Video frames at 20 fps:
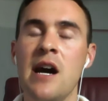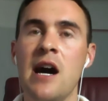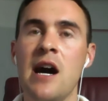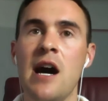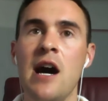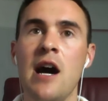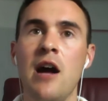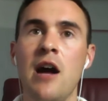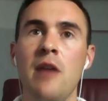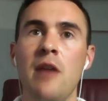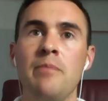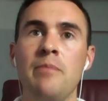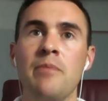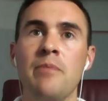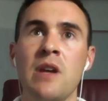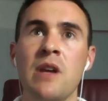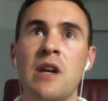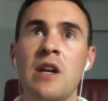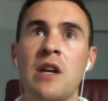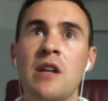
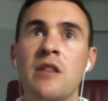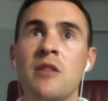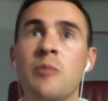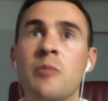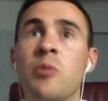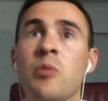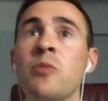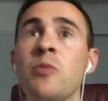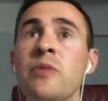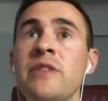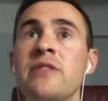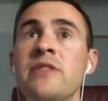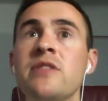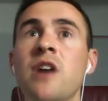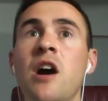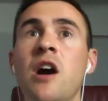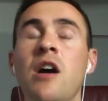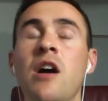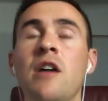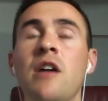The purpose
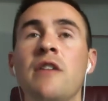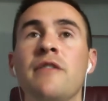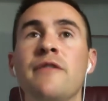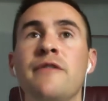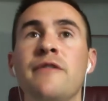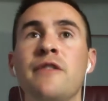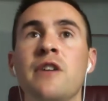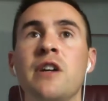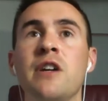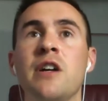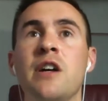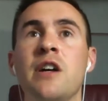of